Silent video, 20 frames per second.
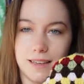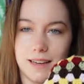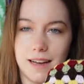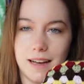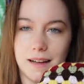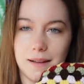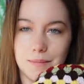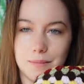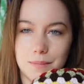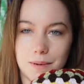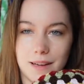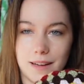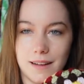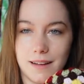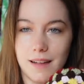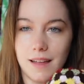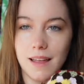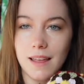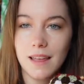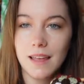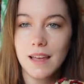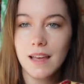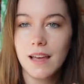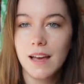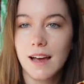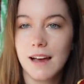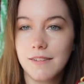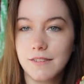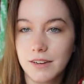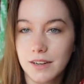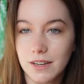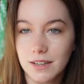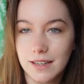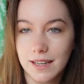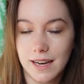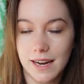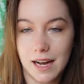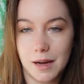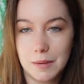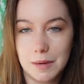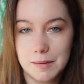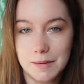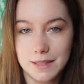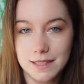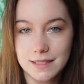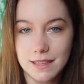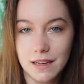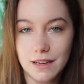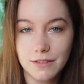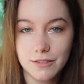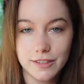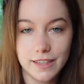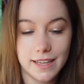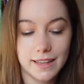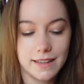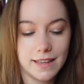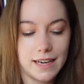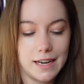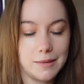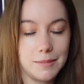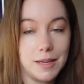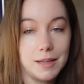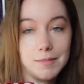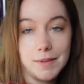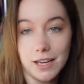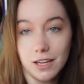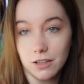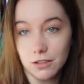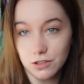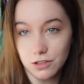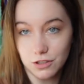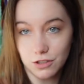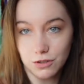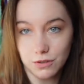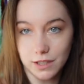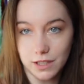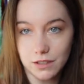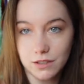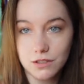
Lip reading: hat, but I figured that out by myself and then I made my own tutorial.